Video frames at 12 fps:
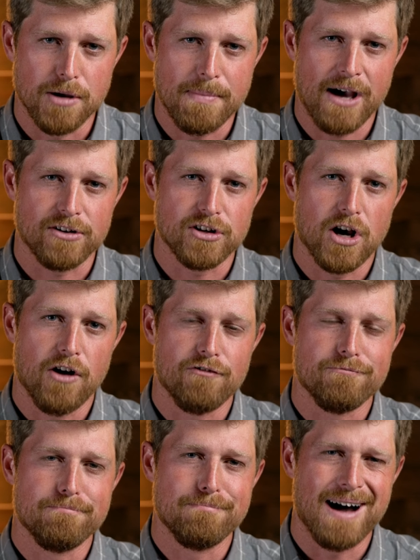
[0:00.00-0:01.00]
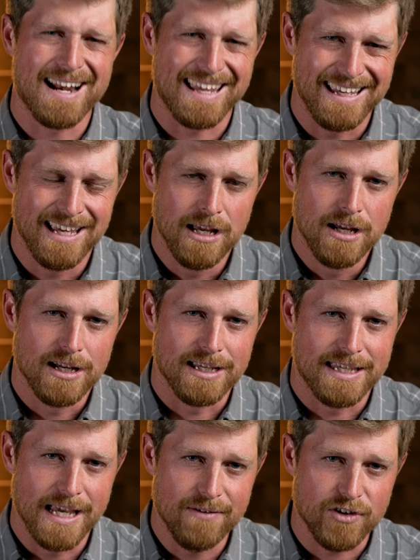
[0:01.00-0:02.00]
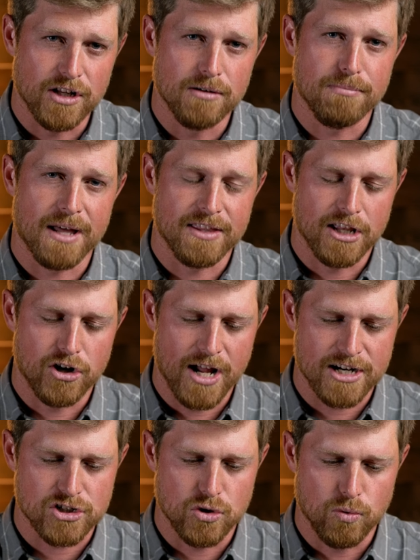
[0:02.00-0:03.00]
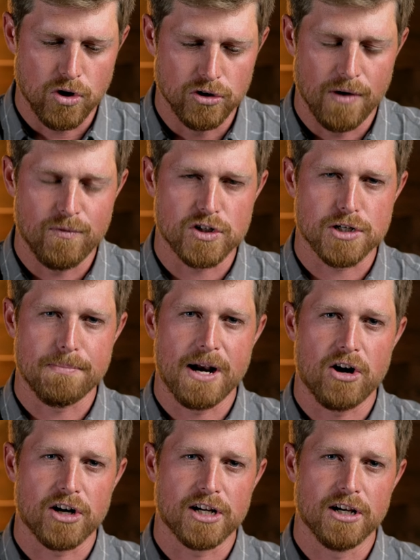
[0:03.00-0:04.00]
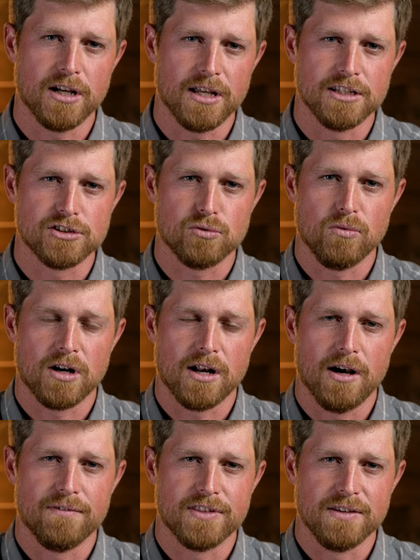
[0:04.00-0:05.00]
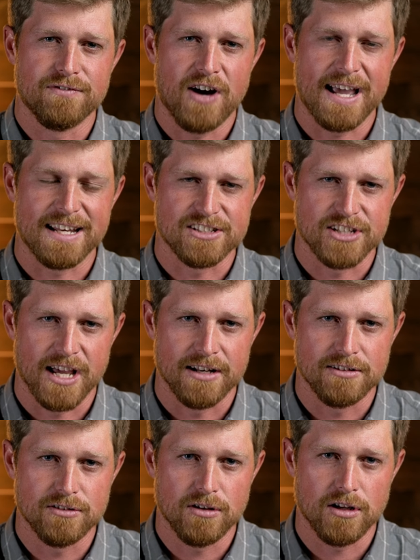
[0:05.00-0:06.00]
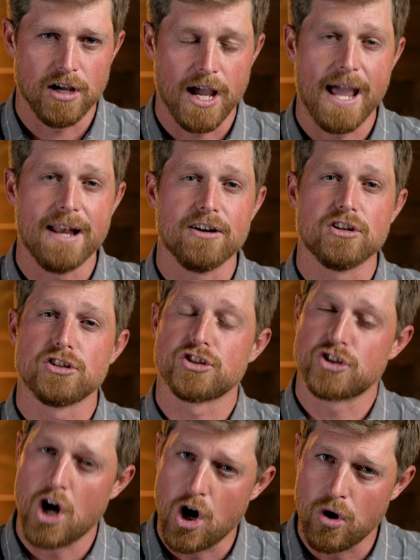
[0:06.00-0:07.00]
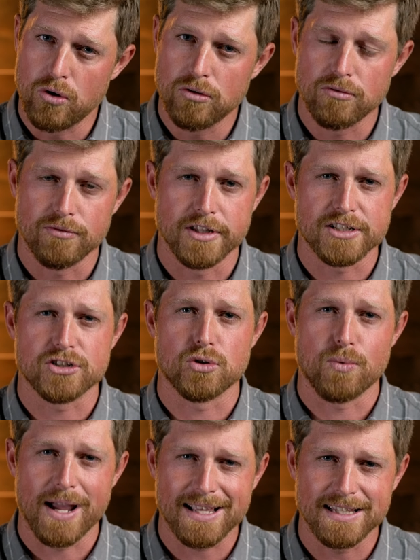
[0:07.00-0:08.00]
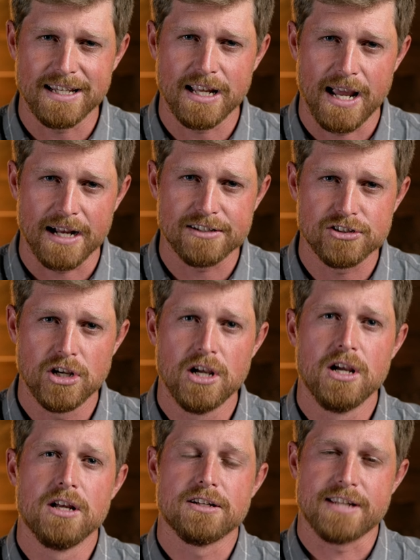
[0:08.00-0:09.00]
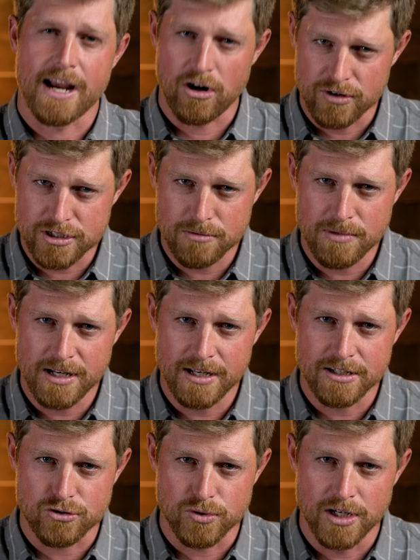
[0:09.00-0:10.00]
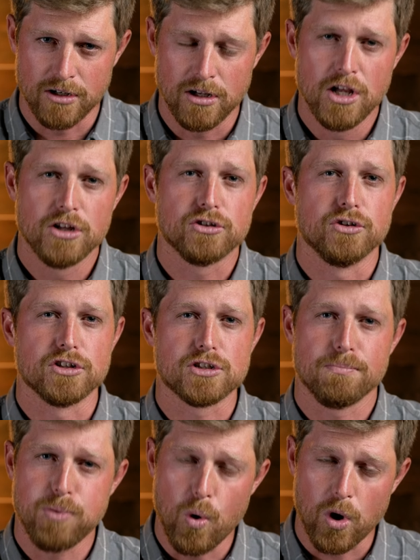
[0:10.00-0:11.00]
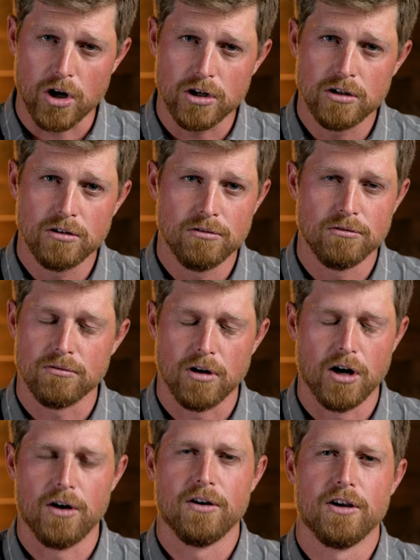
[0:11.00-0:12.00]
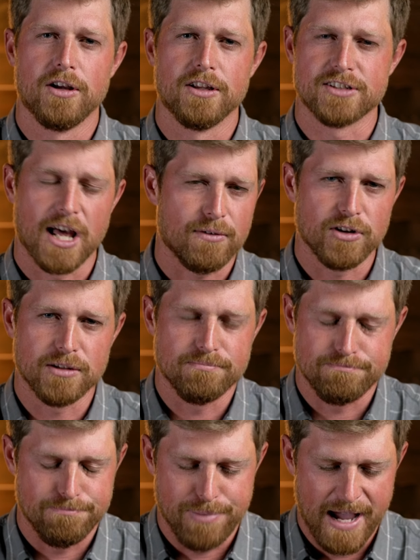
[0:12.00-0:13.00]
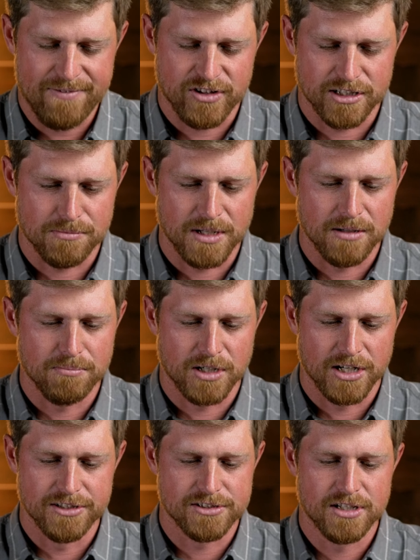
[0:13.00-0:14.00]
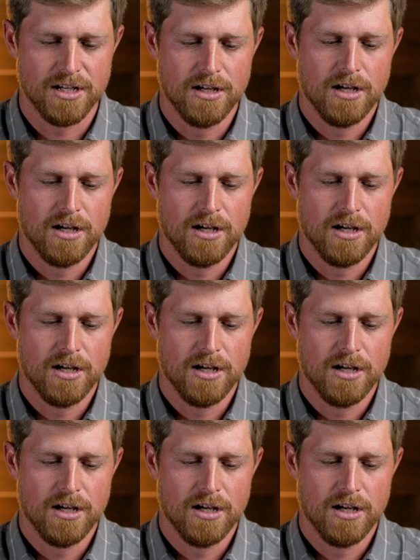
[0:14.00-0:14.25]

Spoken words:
amount of money given by the international world, of which America is one of the finest at. And so this directly connects terrorism in Israel to the support. Well, it's not really baffling to me because